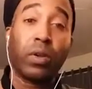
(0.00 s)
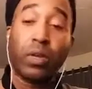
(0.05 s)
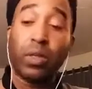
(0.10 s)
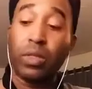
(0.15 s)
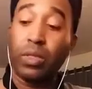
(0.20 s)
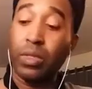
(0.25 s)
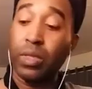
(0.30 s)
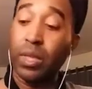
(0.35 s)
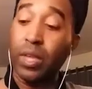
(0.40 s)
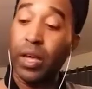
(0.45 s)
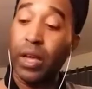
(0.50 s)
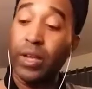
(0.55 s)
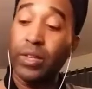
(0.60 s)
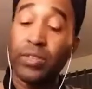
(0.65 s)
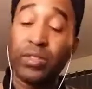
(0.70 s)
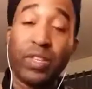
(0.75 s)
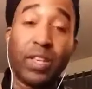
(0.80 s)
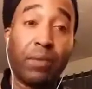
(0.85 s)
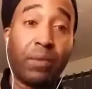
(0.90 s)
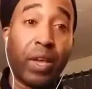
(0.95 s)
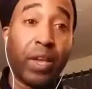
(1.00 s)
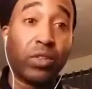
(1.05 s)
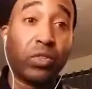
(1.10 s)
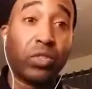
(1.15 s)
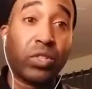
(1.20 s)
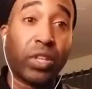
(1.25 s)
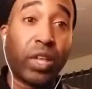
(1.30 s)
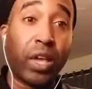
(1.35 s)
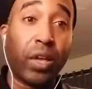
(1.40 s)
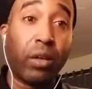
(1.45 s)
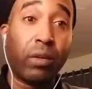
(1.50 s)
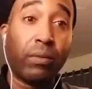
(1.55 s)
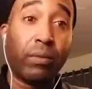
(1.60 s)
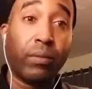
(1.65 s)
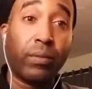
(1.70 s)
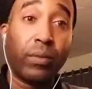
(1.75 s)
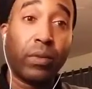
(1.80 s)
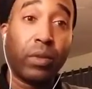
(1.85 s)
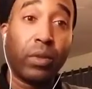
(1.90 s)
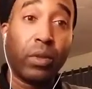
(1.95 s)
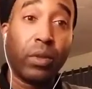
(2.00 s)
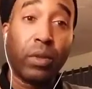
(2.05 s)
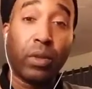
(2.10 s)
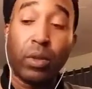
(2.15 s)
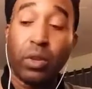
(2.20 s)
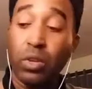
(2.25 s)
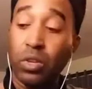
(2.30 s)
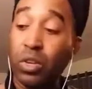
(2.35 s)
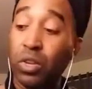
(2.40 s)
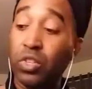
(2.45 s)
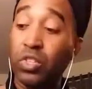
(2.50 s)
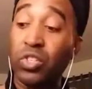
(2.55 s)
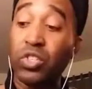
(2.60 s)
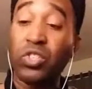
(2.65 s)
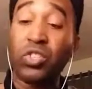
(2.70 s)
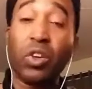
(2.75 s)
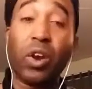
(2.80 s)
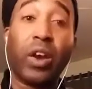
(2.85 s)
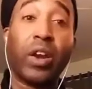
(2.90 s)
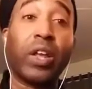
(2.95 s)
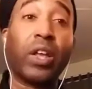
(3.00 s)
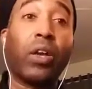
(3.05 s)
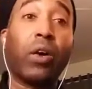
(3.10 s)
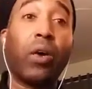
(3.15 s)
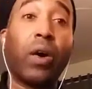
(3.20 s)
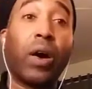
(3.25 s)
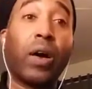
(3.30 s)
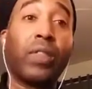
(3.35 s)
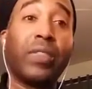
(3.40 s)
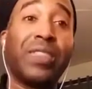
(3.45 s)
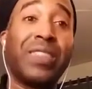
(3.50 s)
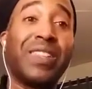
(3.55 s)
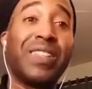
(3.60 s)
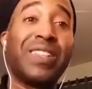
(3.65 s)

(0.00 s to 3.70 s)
the C major scale. You're just starting on